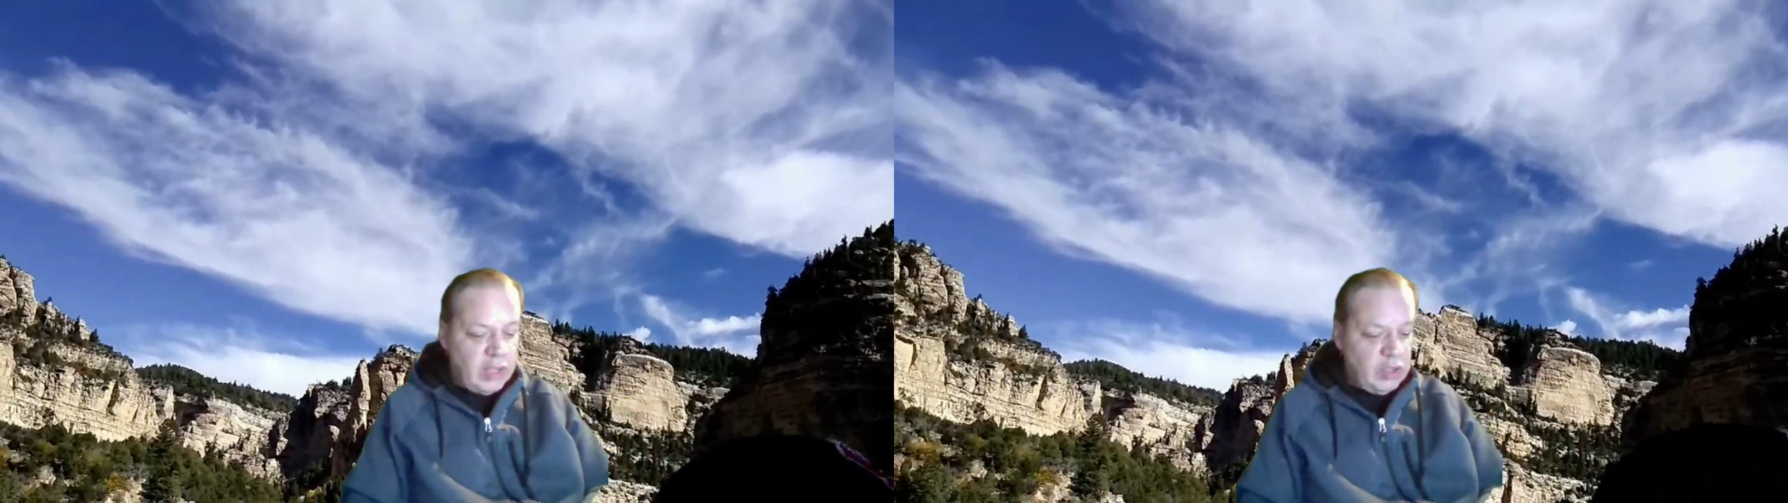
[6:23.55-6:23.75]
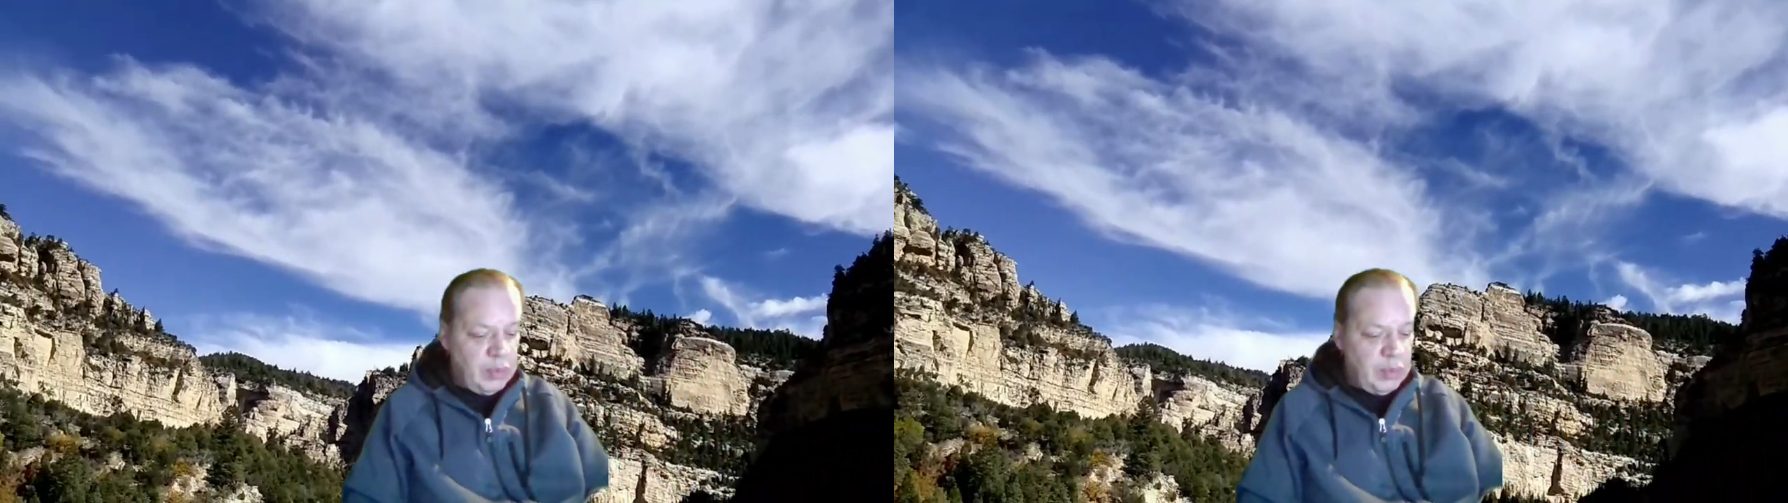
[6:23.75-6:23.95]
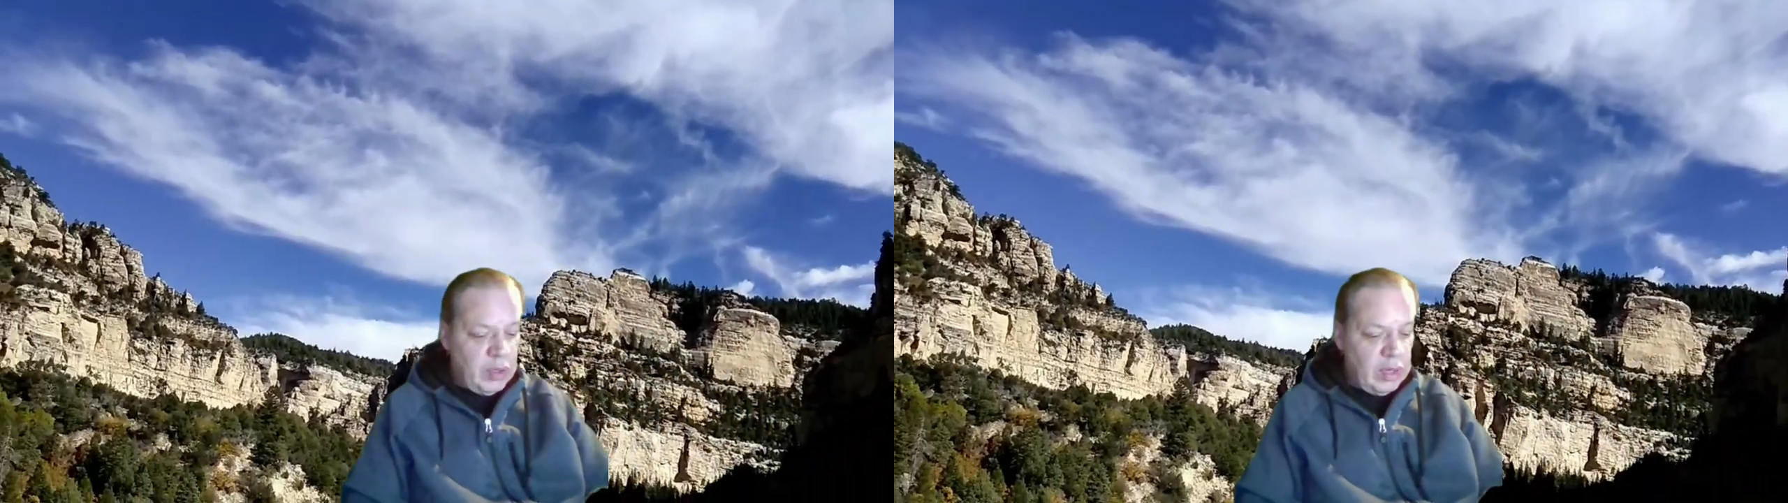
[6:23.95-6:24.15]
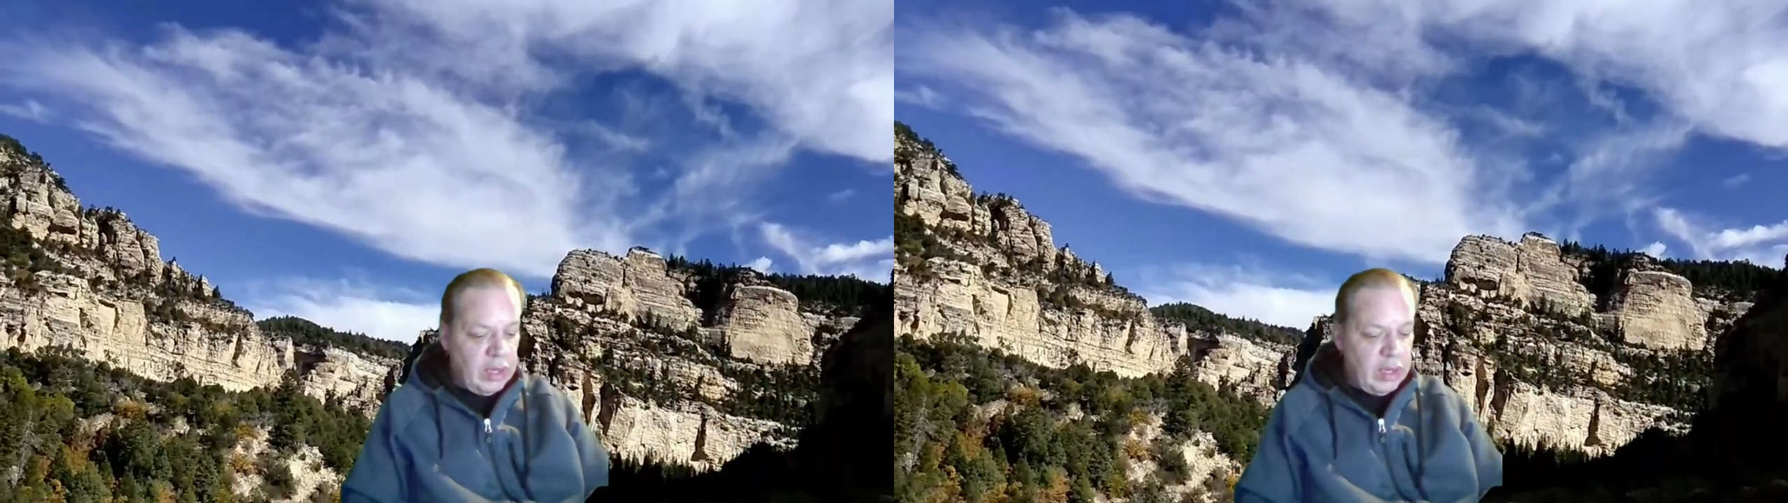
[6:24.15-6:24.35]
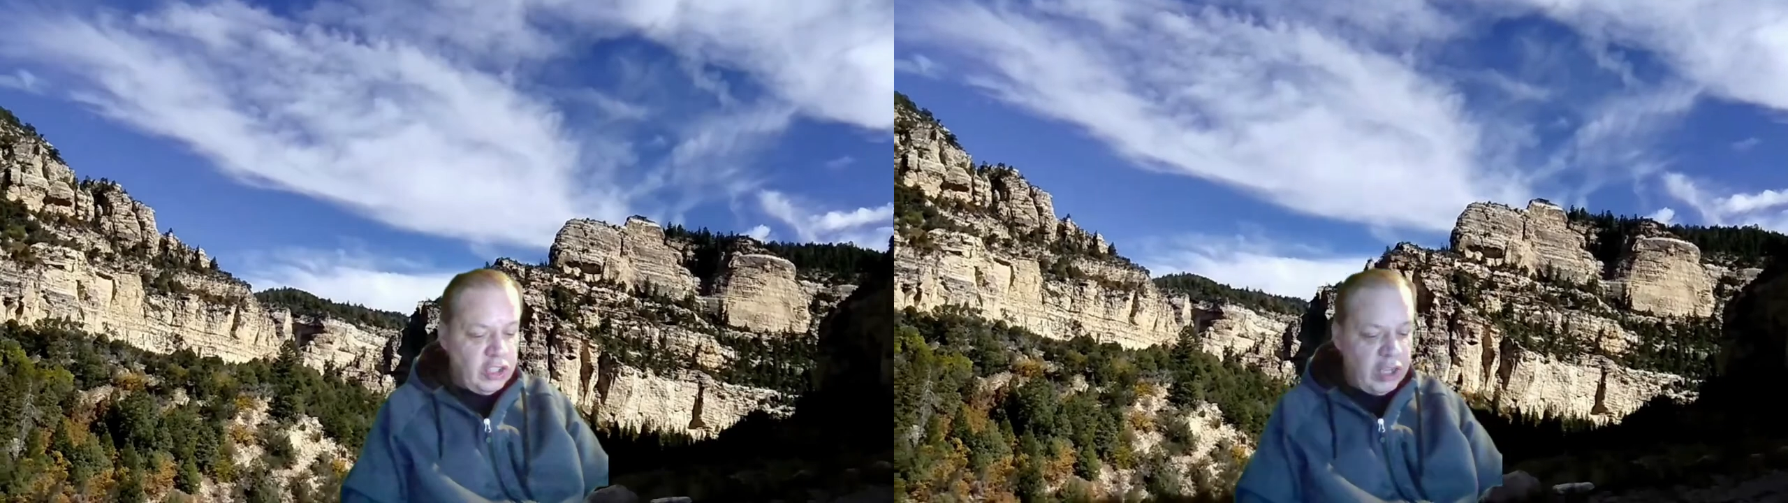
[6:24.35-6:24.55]
to put an
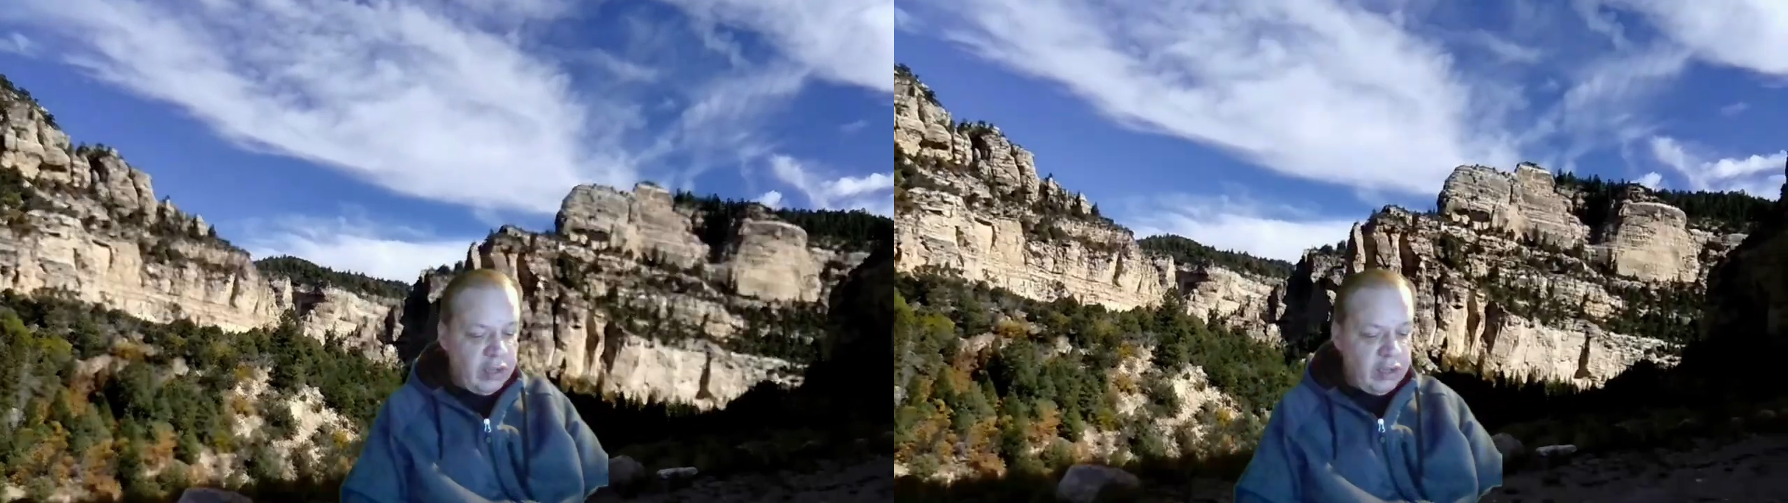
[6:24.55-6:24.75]
agenda